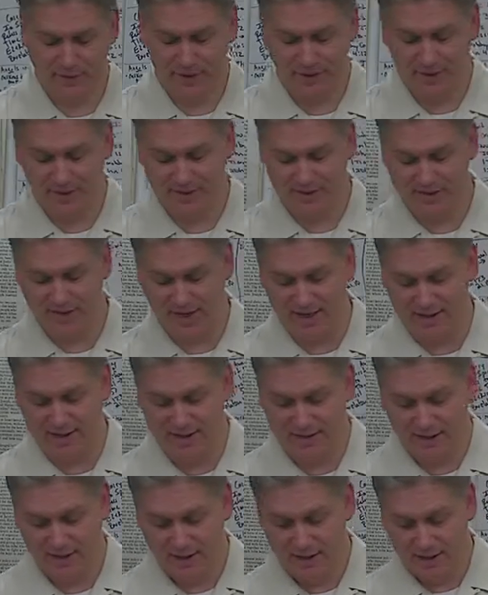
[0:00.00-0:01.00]
It
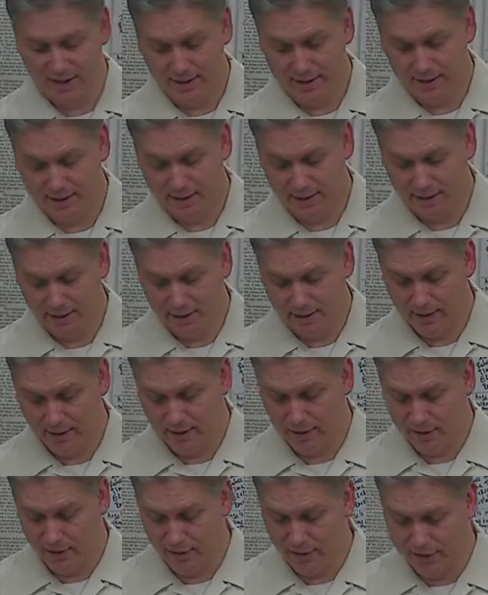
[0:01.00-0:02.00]
says
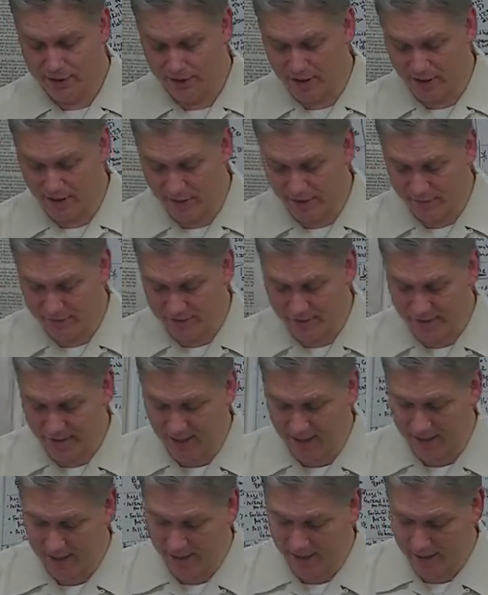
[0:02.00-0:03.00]
the, of the
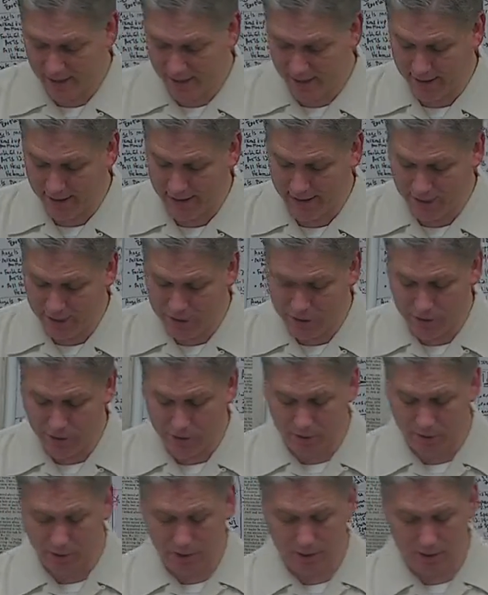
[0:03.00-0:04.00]
day, an
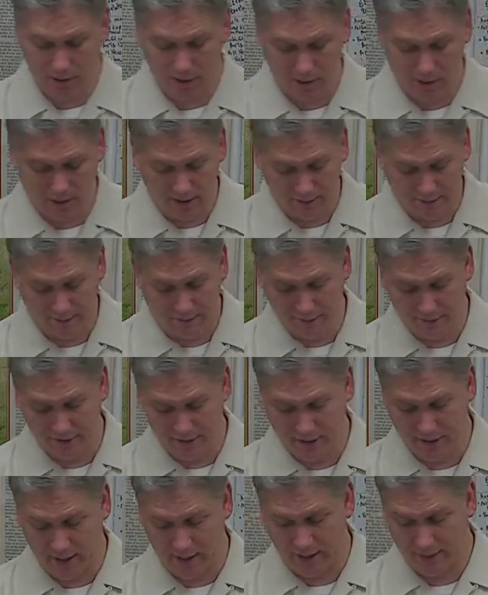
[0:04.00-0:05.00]
angel of the
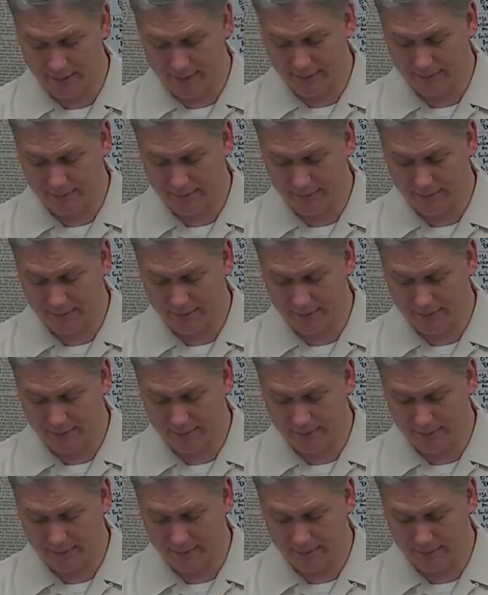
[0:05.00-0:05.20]
God.